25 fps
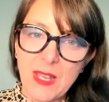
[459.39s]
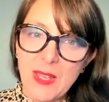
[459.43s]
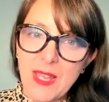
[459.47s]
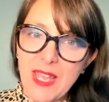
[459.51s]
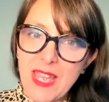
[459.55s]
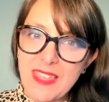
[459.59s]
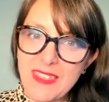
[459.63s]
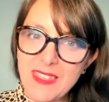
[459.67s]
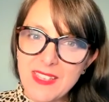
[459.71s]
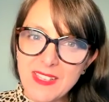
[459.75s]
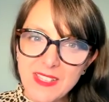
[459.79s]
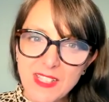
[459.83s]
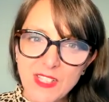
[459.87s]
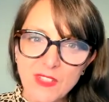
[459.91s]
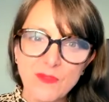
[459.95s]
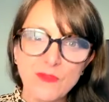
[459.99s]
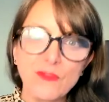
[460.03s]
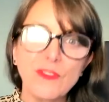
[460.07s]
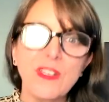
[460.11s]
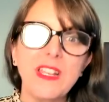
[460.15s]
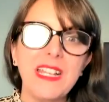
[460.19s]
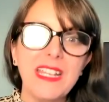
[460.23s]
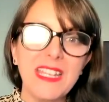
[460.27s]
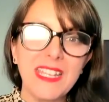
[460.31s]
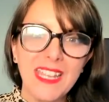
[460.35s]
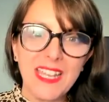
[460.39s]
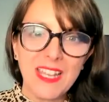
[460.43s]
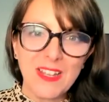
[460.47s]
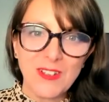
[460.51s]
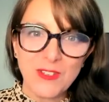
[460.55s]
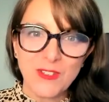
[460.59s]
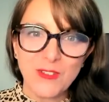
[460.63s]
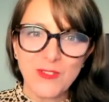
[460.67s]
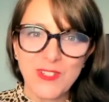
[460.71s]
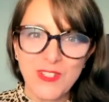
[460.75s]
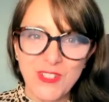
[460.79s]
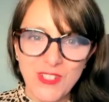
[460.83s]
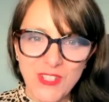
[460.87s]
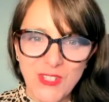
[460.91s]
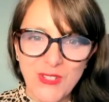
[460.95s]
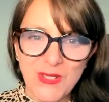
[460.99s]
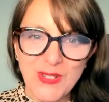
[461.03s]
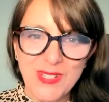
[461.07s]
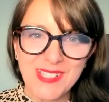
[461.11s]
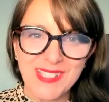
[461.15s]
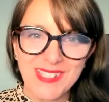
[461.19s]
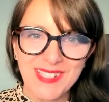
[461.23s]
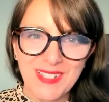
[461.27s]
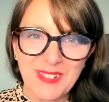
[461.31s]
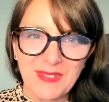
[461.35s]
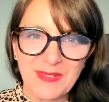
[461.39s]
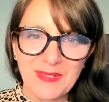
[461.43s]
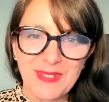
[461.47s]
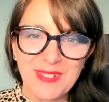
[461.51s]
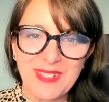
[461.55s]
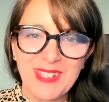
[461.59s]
And this is really counterintuitive